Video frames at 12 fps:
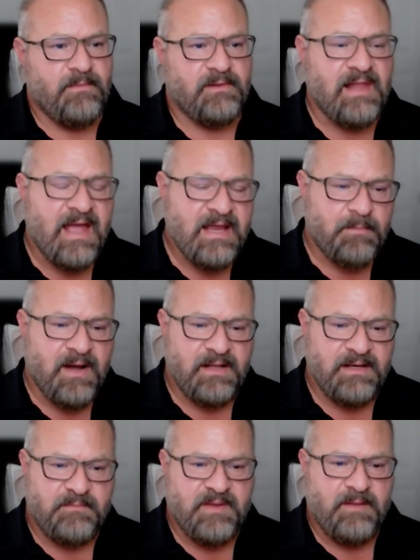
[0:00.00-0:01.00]

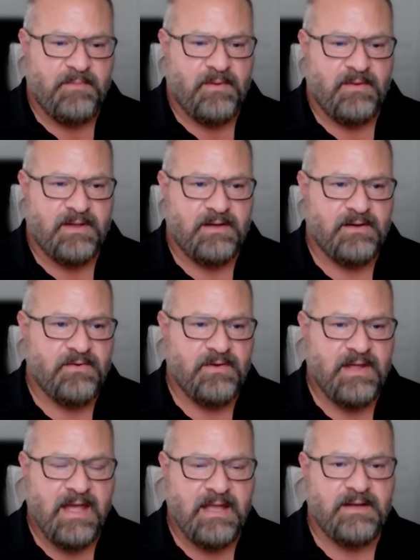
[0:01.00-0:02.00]
like-minded people can
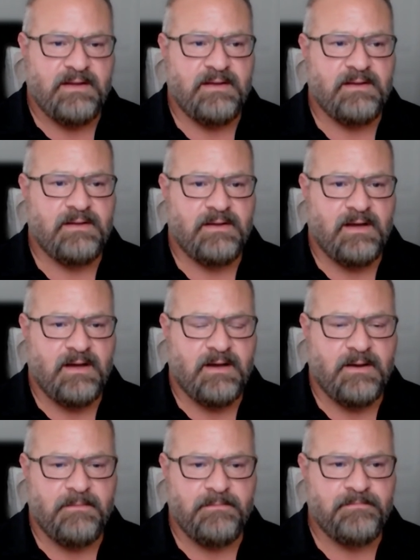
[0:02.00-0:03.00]
create
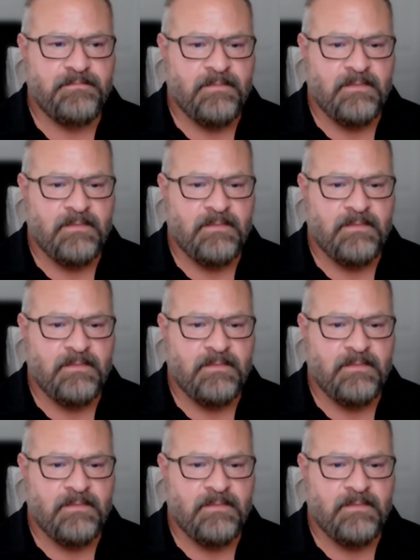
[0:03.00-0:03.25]
um,